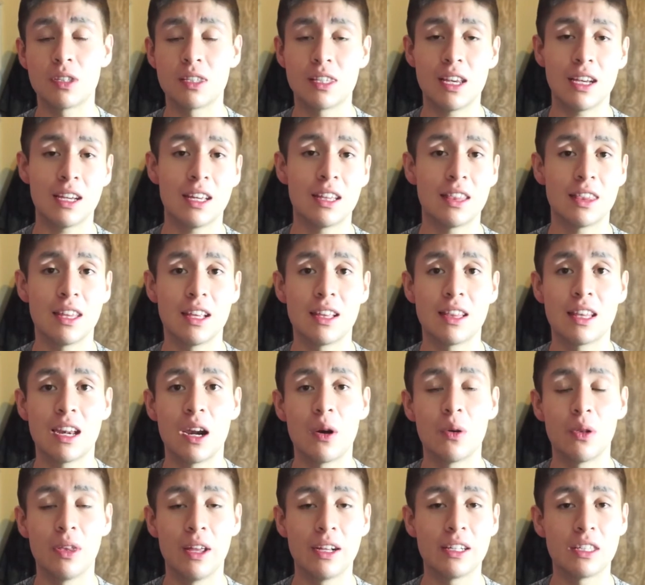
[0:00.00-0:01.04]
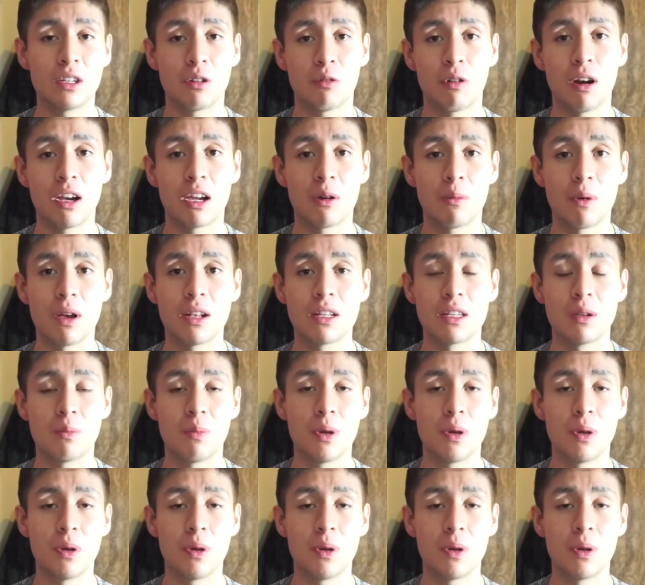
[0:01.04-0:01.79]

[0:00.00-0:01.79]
second thing that I would like to recommend